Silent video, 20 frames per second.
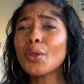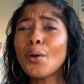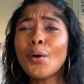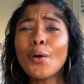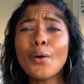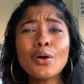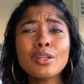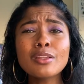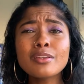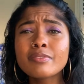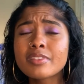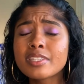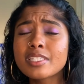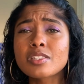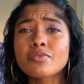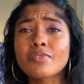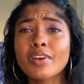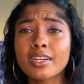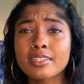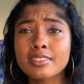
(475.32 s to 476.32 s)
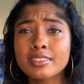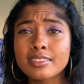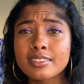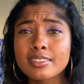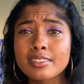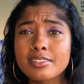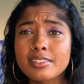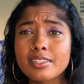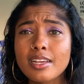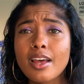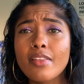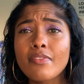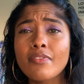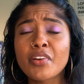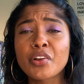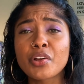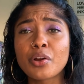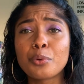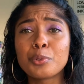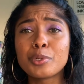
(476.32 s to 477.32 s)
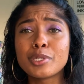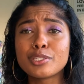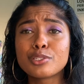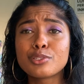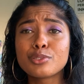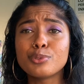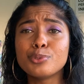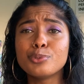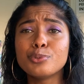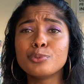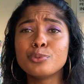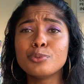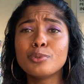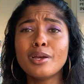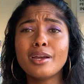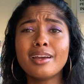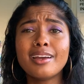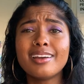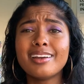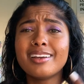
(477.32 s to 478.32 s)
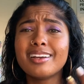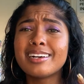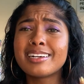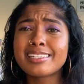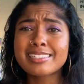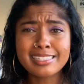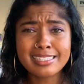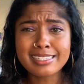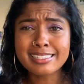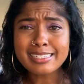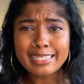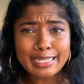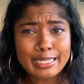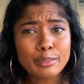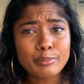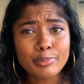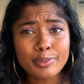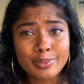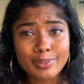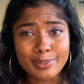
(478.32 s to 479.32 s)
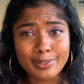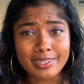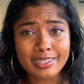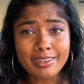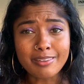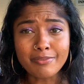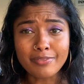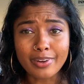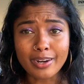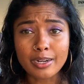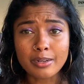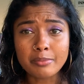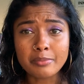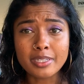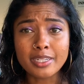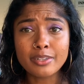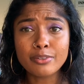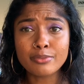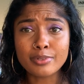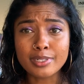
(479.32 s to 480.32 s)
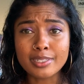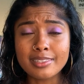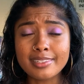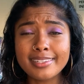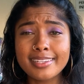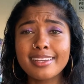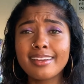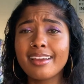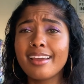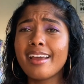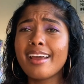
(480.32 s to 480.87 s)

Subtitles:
All of these factors that go into a sustainable learning environment, really.